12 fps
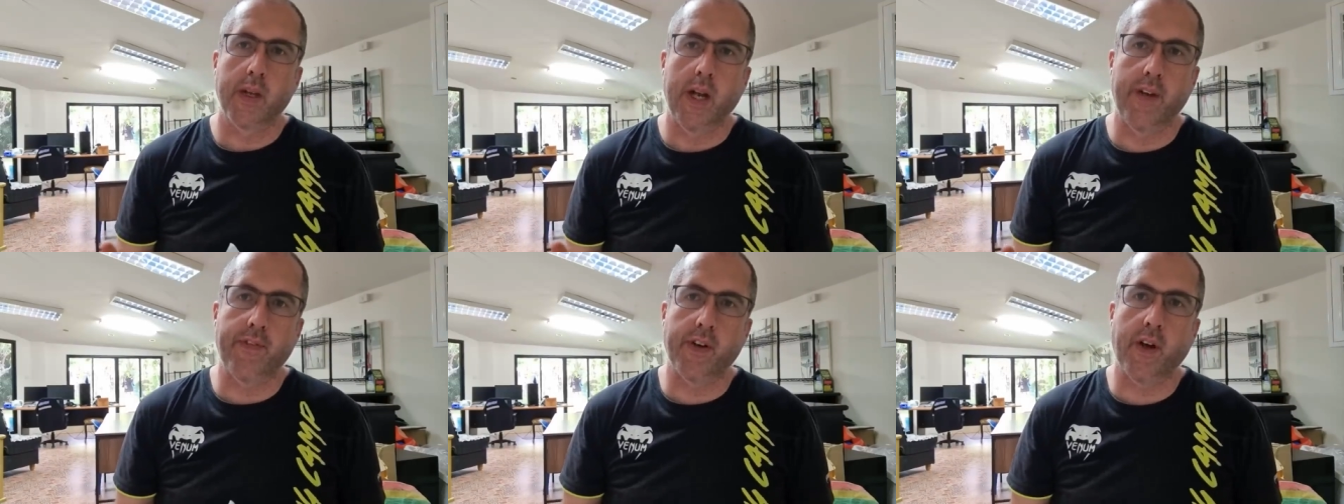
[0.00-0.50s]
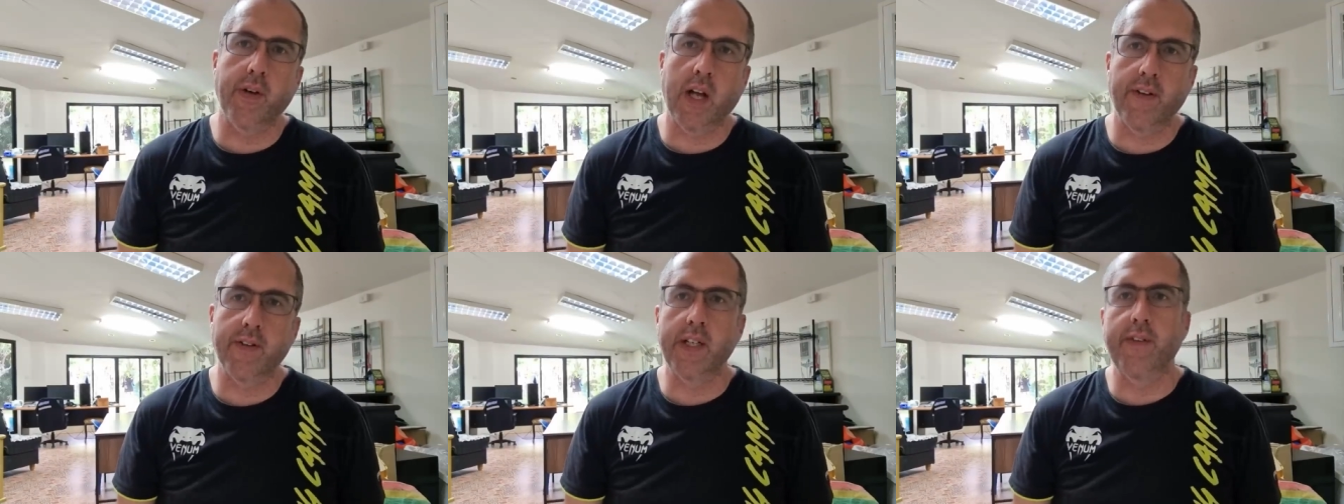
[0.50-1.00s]
And if I don't
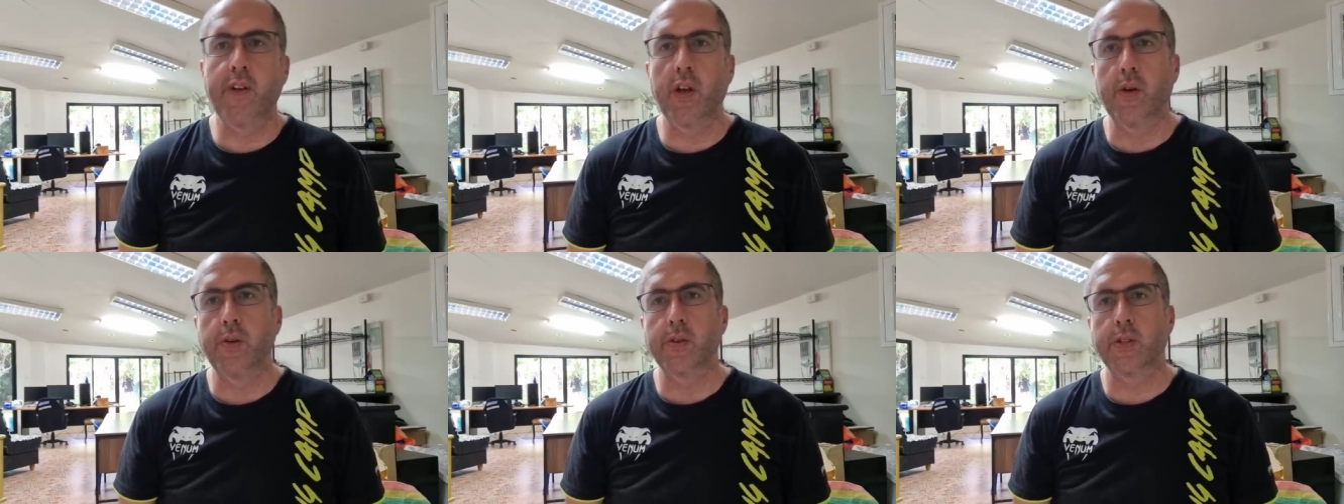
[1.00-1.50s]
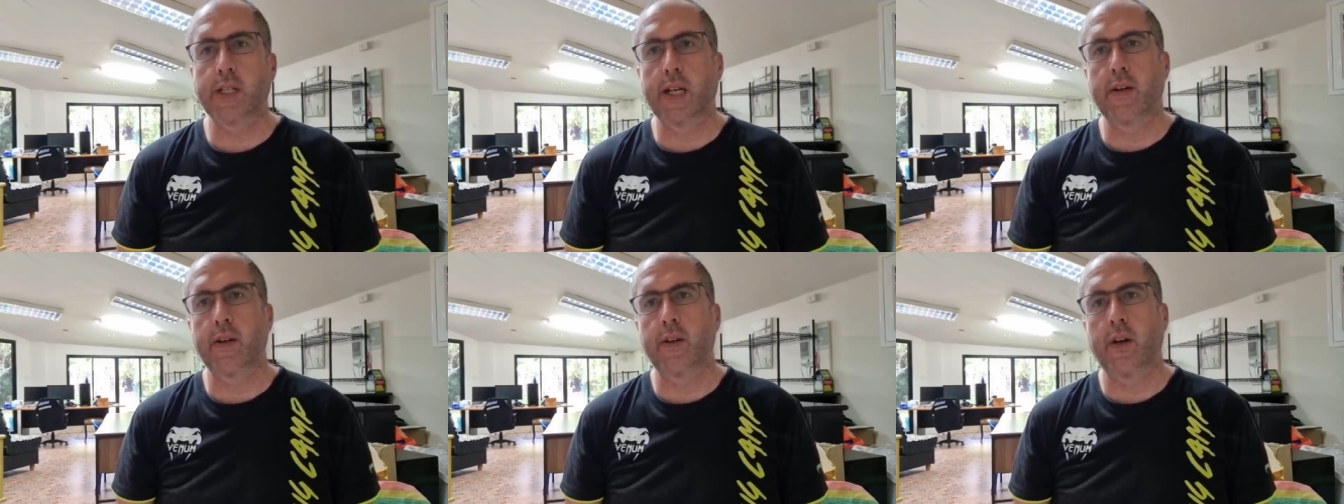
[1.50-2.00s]
have any views,
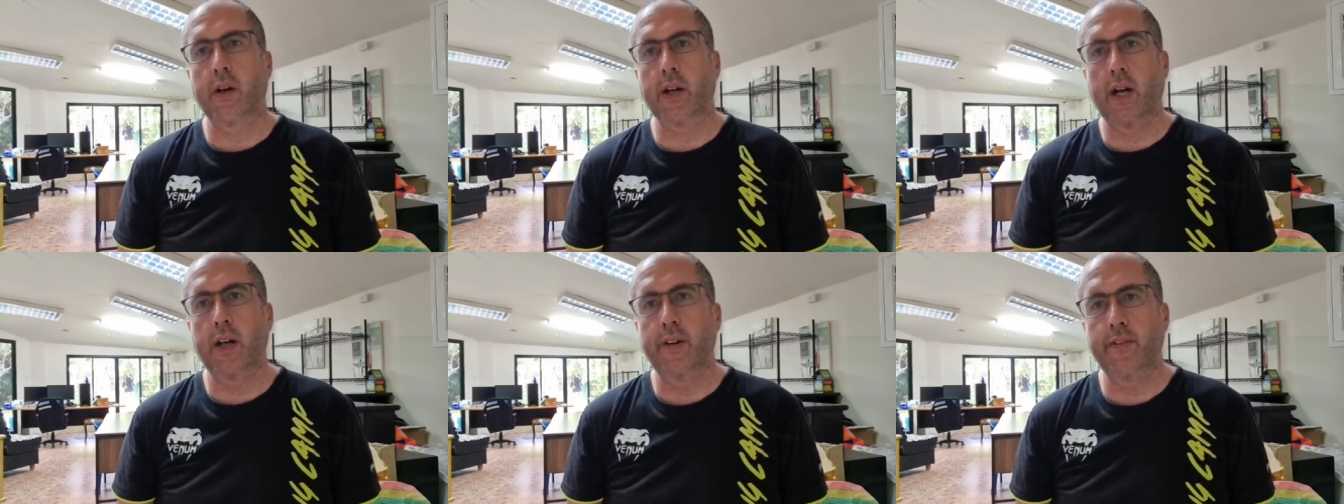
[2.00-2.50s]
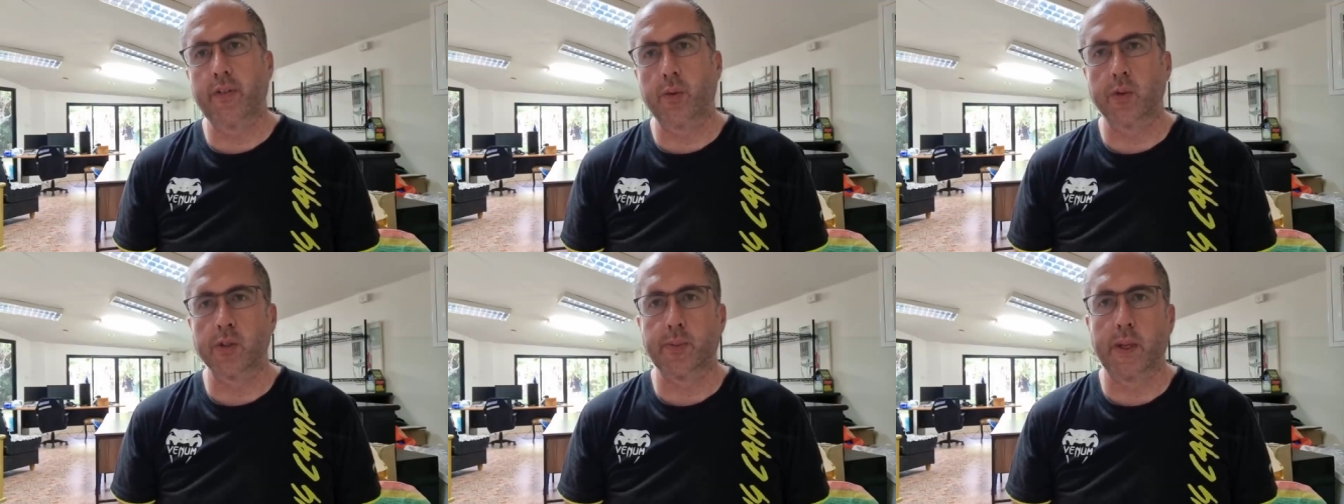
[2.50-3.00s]
then I can't
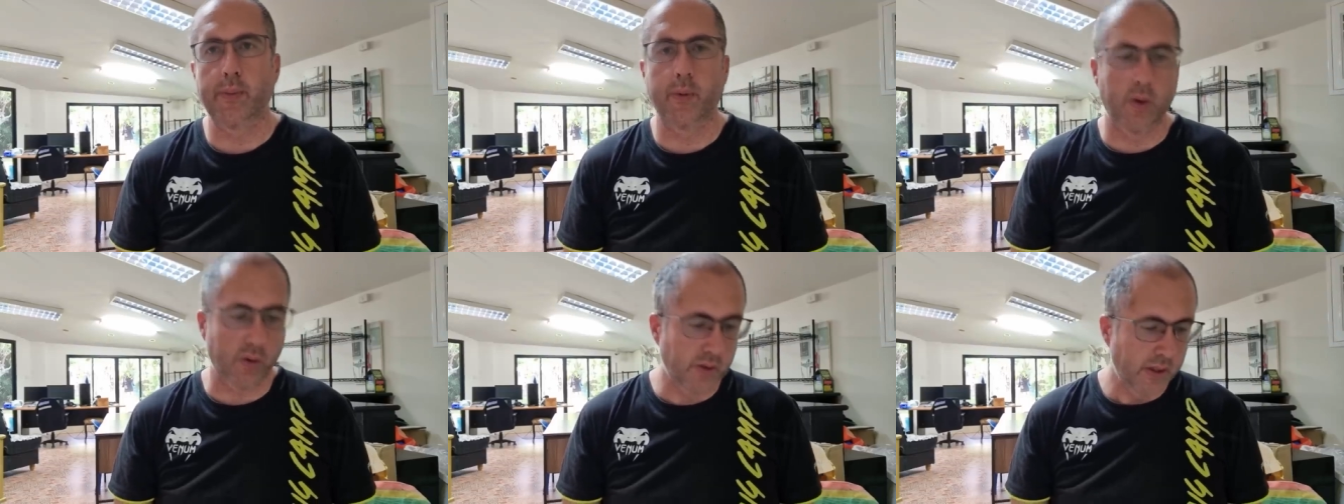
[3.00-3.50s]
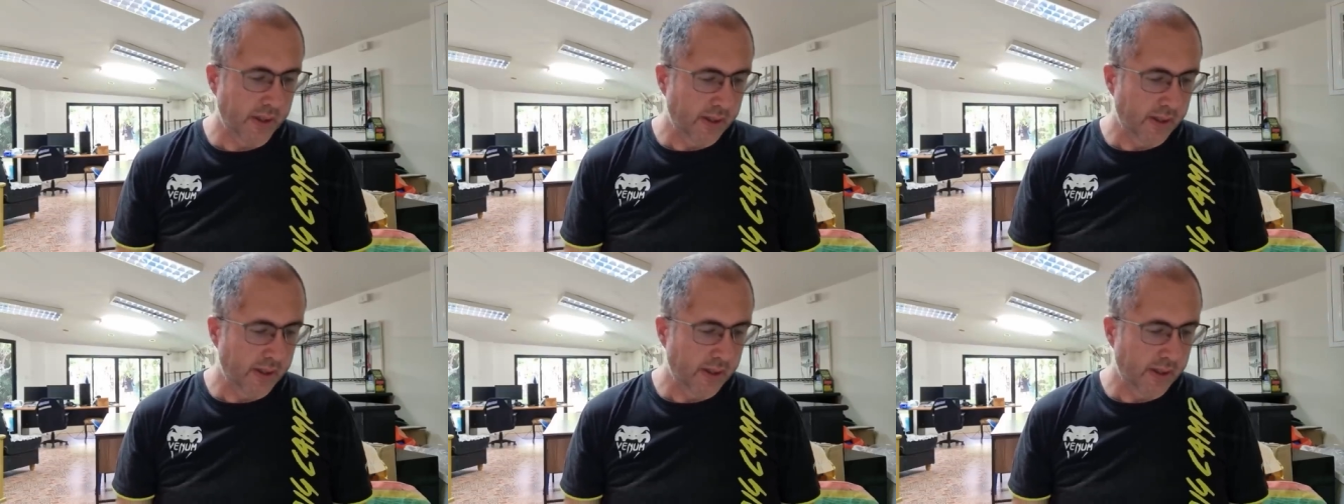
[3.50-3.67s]
influence people.